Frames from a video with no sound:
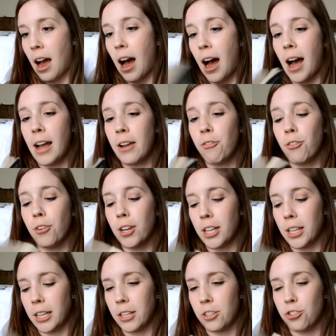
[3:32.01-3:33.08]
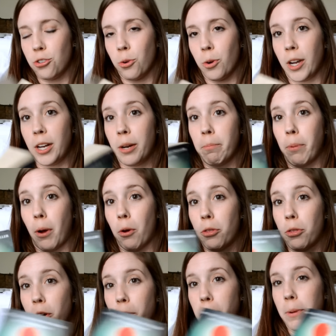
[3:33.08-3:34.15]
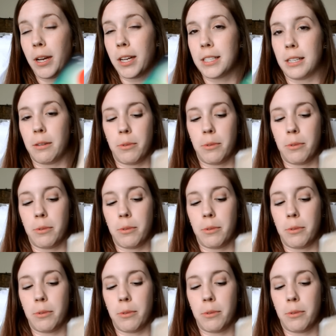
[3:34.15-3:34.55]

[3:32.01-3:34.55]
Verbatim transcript: I really enjoyed both her books.